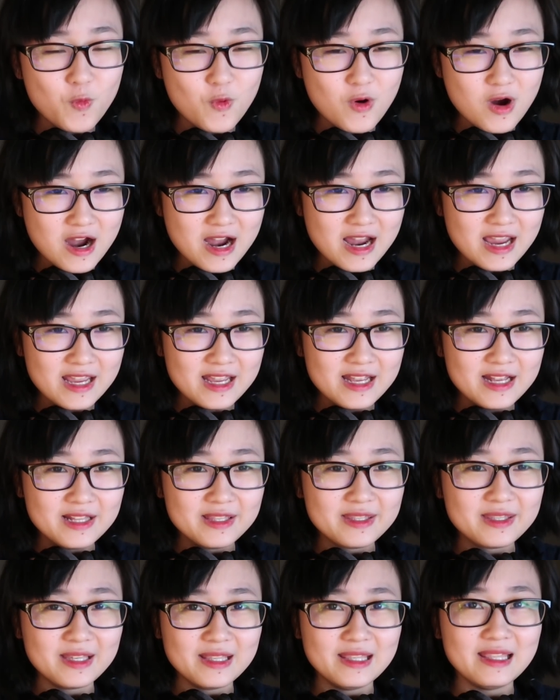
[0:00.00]
why
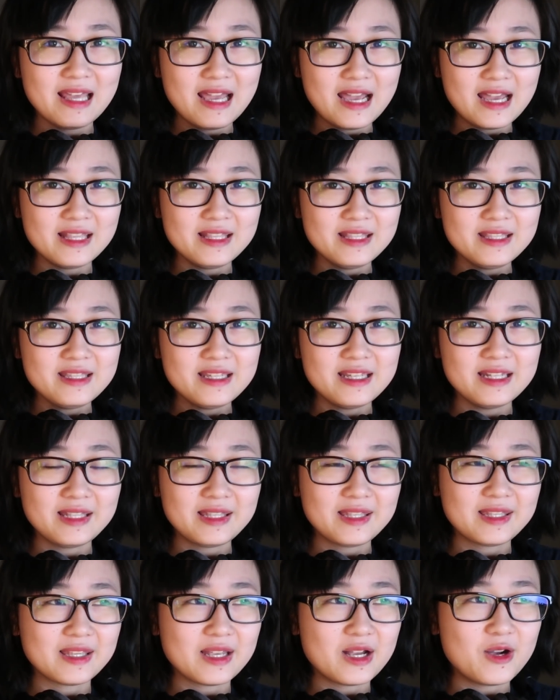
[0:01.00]
the land
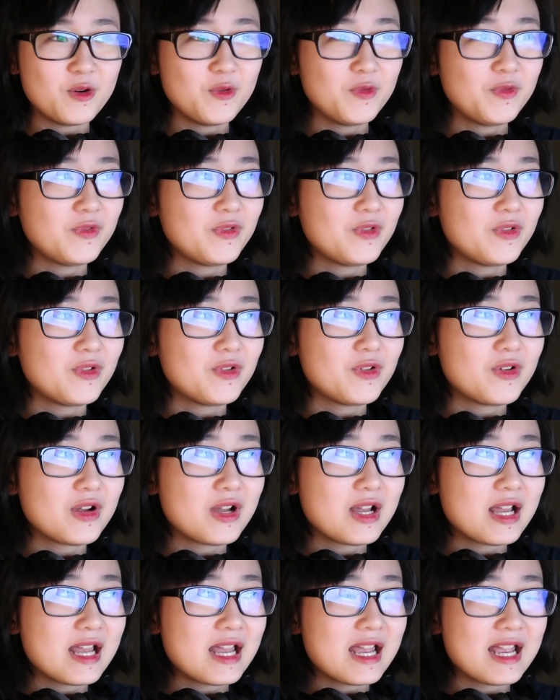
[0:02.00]
itself
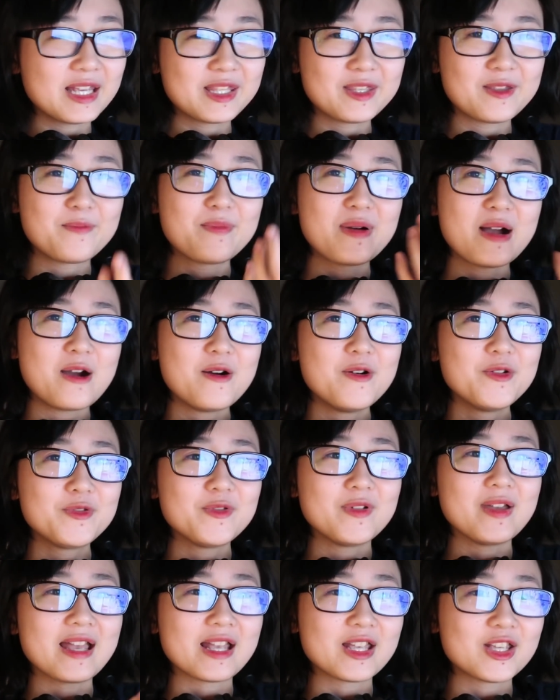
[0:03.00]
has the power
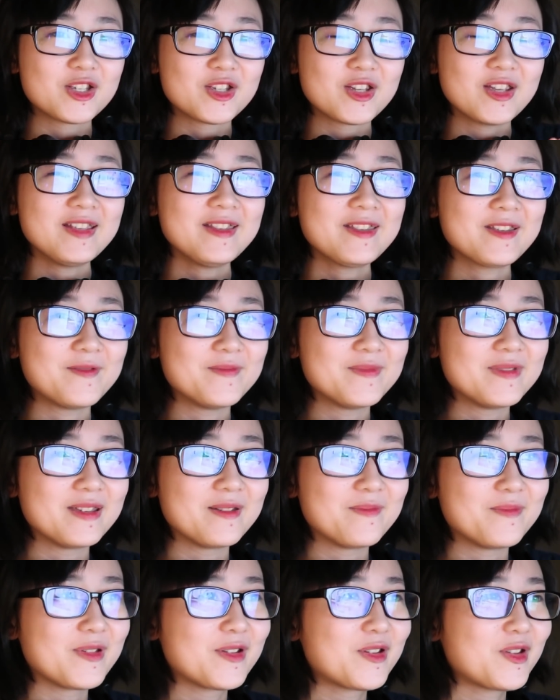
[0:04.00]
to exchange
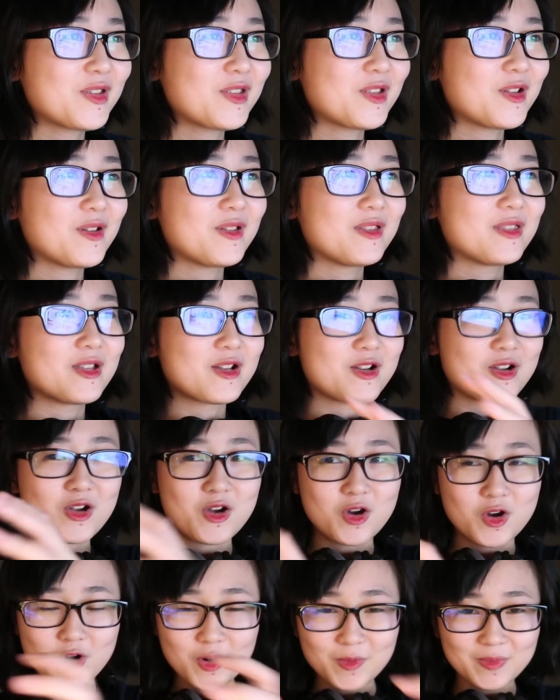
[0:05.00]
something, because the
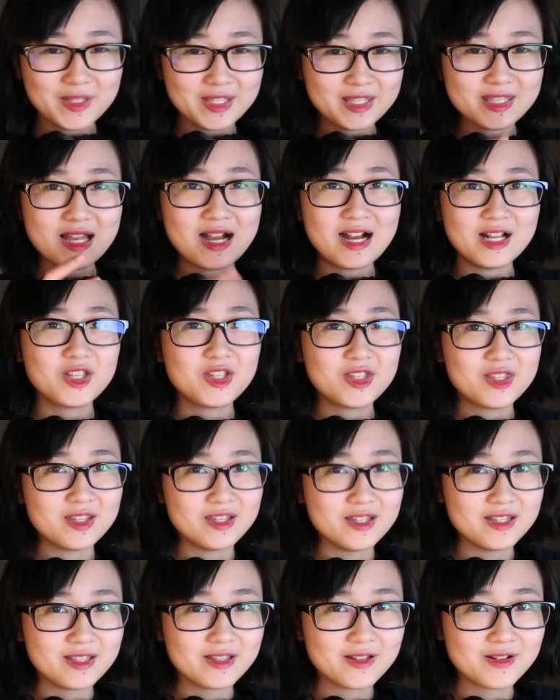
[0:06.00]
corpse touched
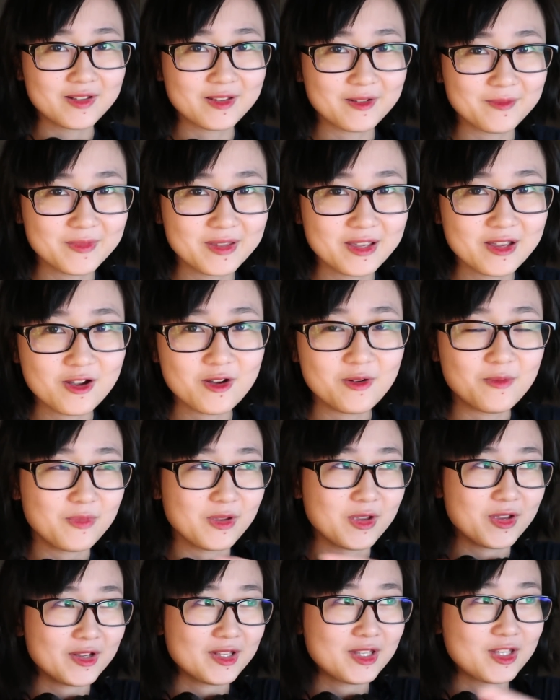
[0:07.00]
it or something,
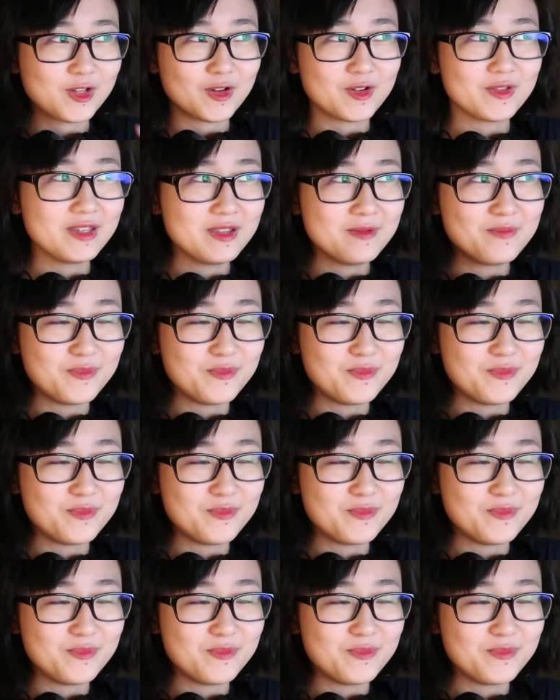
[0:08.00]
because Johnny